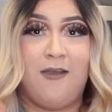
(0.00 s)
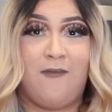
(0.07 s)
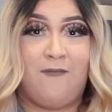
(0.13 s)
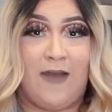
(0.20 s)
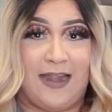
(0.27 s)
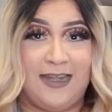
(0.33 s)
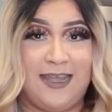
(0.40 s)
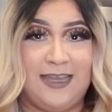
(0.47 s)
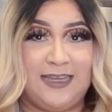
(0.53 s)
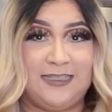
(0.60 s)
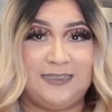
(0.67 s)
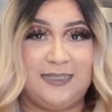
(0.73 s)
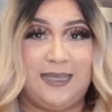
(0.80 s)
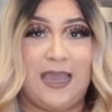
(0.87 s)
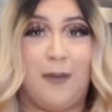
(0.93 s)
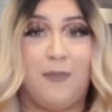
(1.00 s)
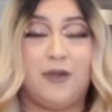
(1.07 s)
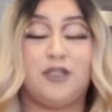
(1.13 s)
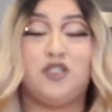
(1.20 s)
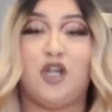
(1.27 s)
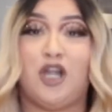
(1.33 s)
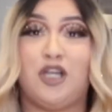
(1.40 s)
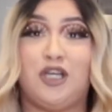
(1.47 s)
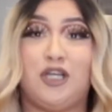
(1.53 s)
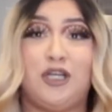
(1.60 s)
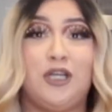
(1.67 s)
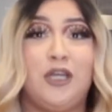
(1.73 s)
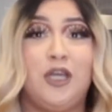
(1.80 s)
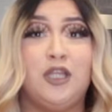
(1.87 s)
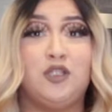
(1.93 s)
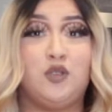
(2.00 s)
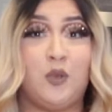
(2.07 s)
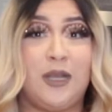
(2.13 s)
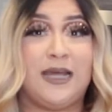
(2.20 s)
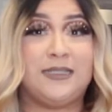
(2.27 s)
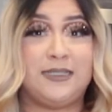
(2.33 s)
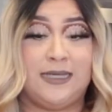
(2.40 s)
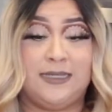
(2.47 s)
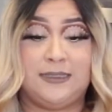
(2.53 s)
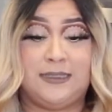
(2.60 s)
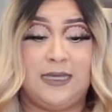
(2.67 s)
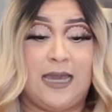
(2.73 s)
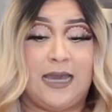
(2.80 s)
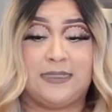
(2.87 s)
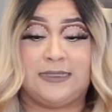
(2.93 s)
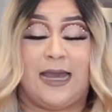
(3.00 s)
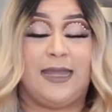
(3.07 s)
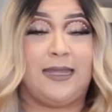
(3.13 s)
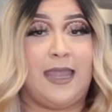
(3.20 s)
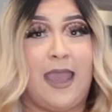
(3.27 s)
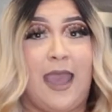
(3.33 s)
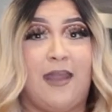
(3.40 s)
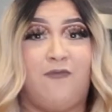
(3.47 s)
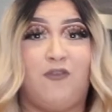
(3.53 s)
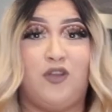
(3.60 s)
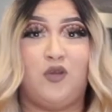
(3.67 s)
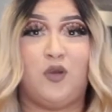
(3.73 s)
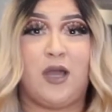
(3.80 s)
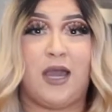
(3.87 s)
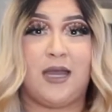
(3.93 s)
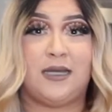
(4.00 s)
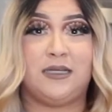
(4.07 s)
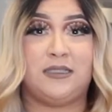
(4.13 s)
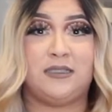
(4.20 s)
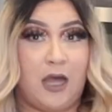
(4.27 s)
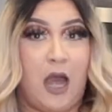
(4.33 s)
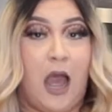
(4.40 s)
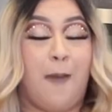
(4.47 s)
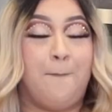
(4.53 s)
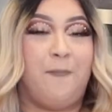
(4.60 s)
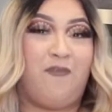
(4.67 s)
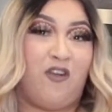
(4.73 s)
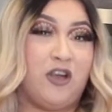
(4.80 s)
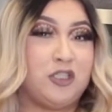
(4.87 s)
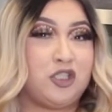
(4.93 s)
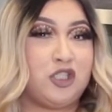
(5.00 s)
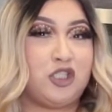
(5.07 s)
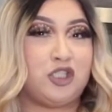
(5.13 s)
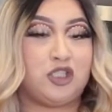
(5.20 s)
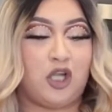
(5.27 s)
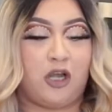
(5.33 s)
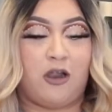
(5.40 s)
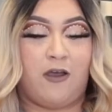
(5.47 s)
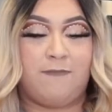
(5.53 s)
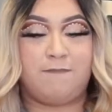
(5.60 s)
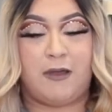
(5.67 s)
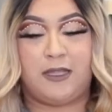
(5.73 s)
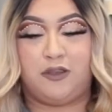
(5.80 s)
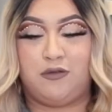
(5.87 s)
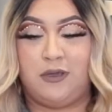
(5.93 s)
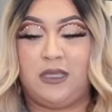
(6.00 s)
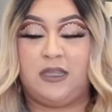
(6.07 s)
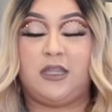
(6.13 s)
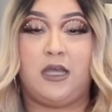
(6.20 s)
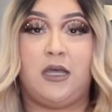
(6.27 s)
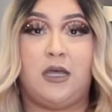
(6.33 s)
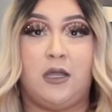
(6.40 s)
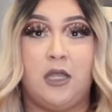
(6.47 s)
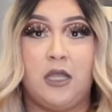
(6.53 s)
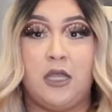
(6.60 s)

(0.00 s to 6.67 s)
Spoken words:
find it easy. I'm gonna try to do it as easy as I can for you guys. I'm first gonna start off by doing the